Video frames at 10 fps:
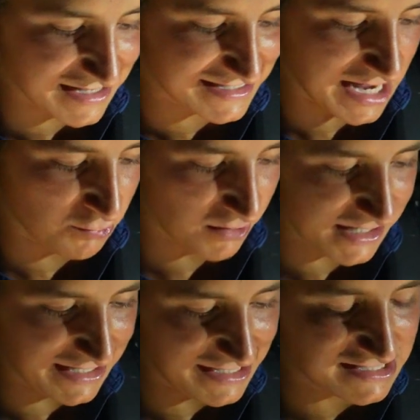that's a
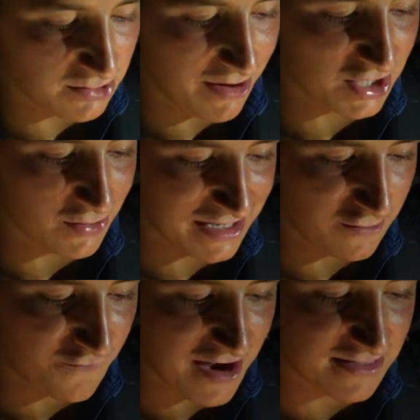really easy way to
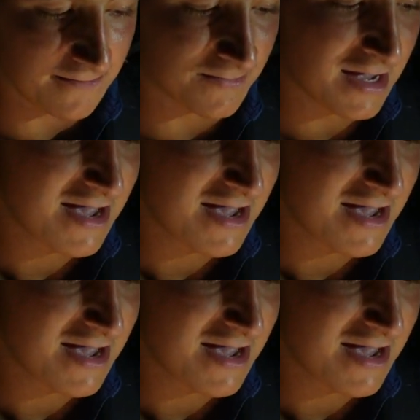identify them.